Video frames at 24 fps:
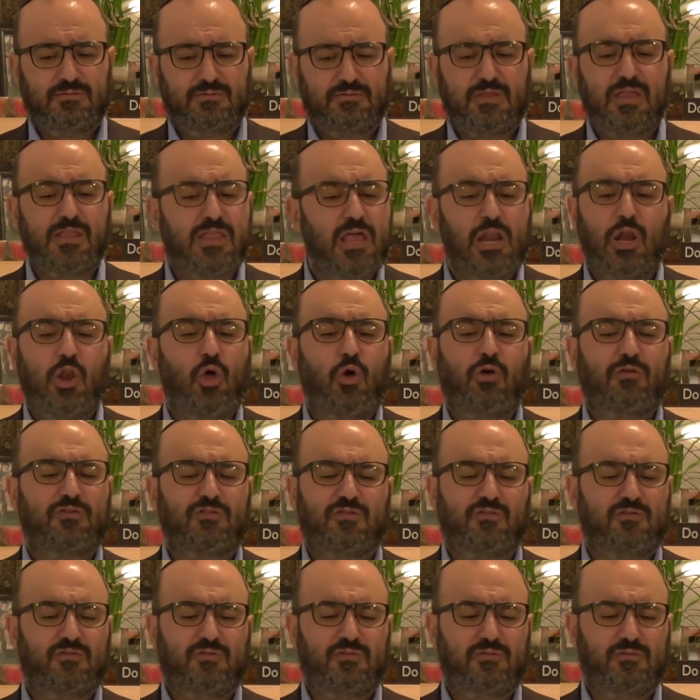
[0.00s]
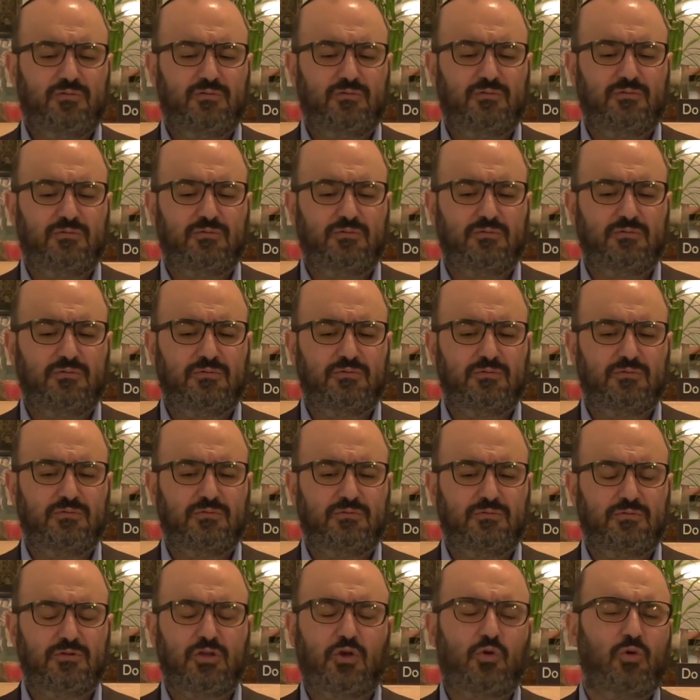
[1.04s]
that they lost
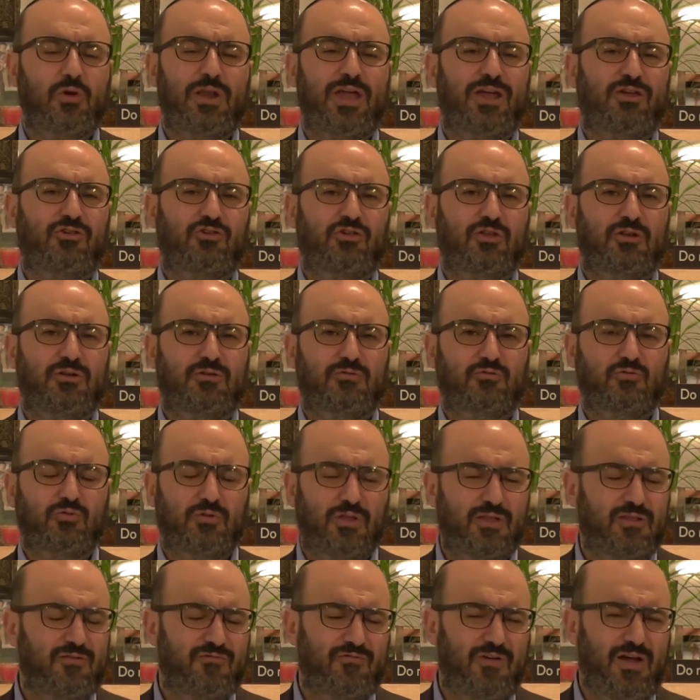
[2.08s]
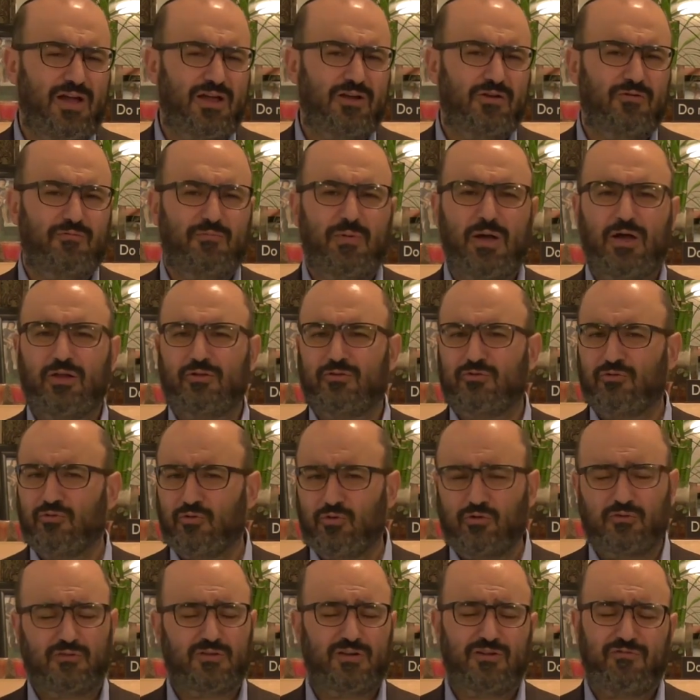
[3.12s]
the connection to the divine about
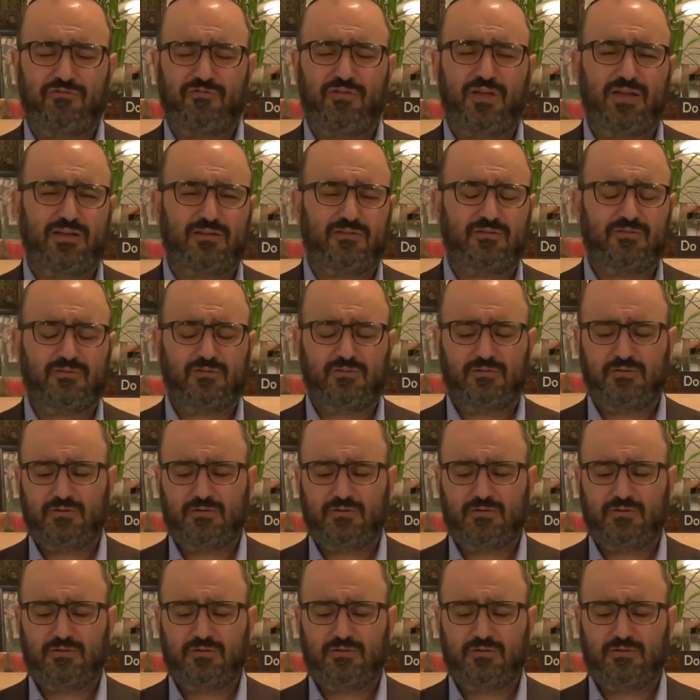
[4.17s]
cause and effect,